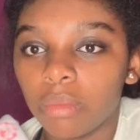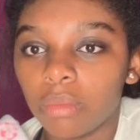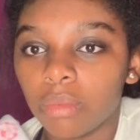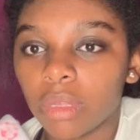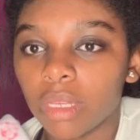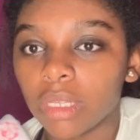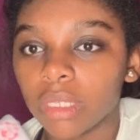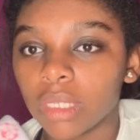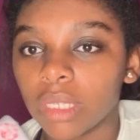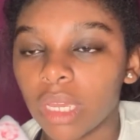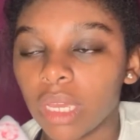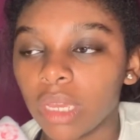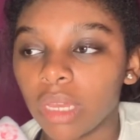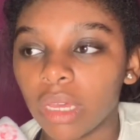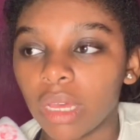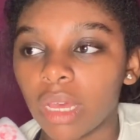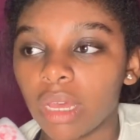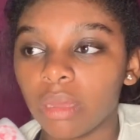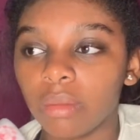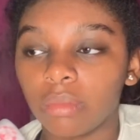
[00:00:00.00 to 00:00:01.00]
because like
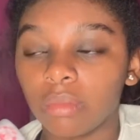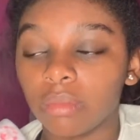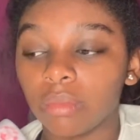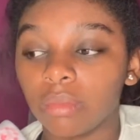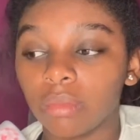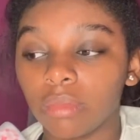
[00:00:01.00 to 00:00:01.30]
I'm